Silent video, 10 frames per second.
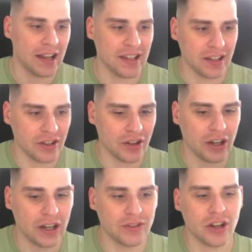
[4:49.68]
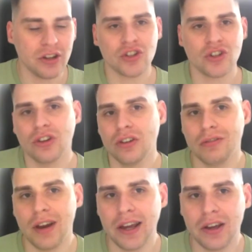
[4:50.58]
I think you kind of touched on
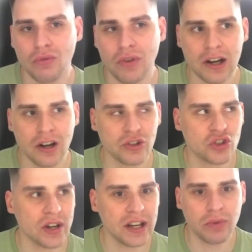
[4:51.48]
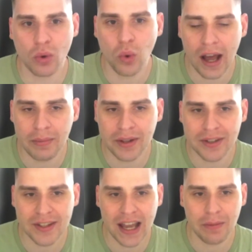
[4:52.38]
like regulatory
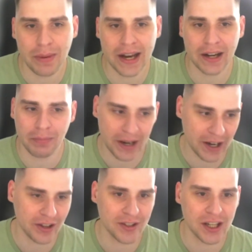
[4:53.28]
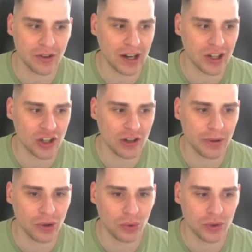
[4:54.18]
requirements there being a consideration,
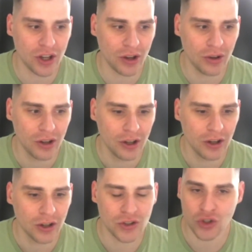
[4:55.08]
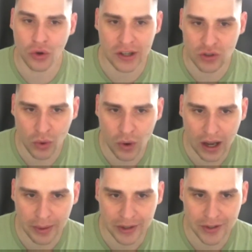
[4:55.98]
but also storage
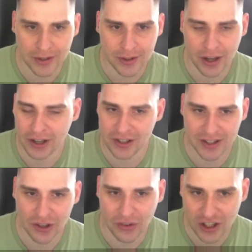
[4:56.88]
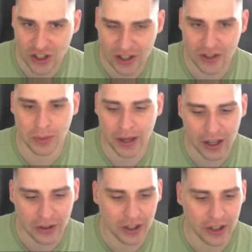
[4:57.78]
requirements a consideration as well,